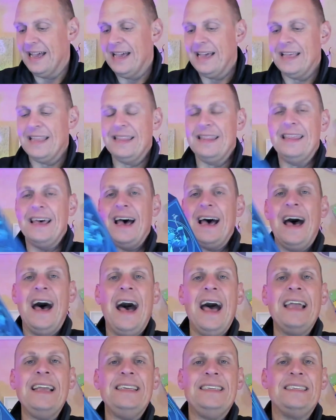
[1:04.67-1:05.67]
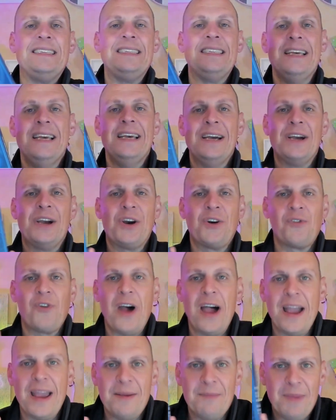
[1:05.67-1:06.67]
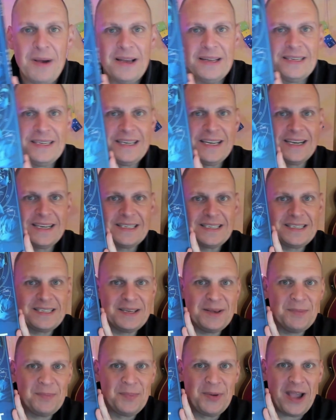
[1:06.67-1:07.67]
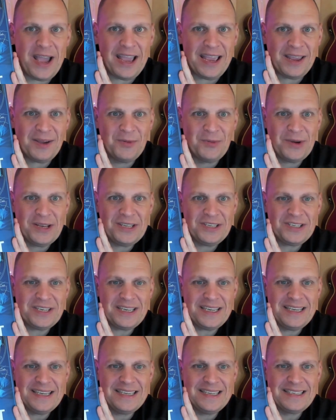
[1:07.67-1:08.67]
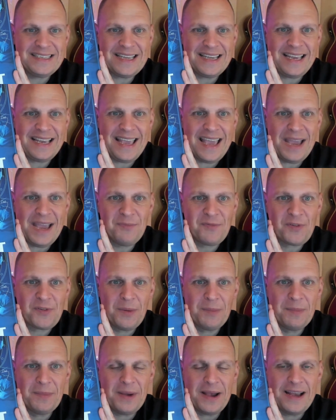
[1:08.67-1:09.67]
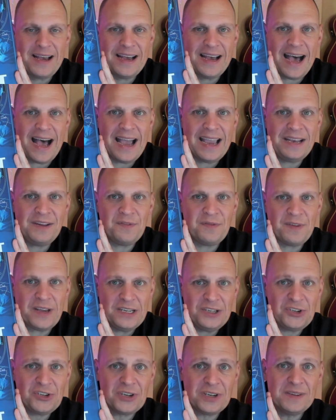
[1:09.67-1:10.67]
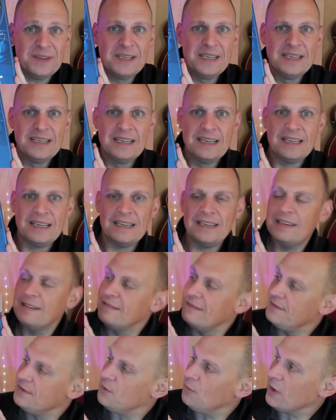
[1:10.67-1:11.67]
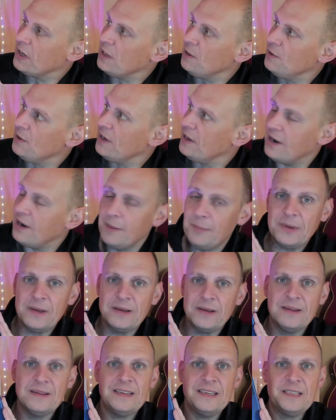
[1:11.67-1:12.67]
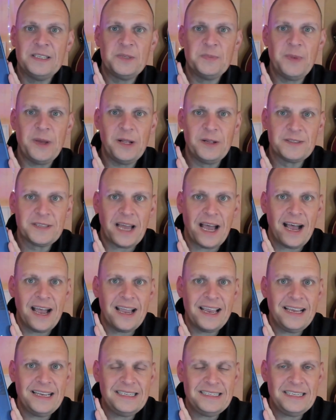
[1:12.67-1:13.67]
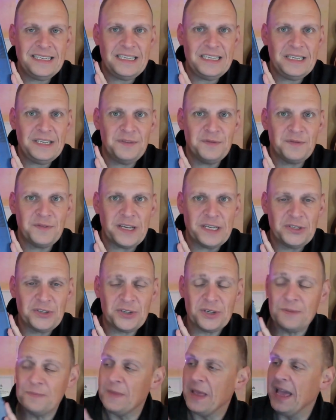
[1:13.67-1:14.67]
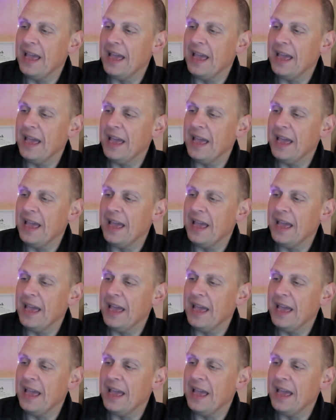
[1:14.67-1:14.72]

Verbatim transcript: The Heist. Crime Does Pay, which is a game from IDventure. If you want to look it up, it's spelled IDventure.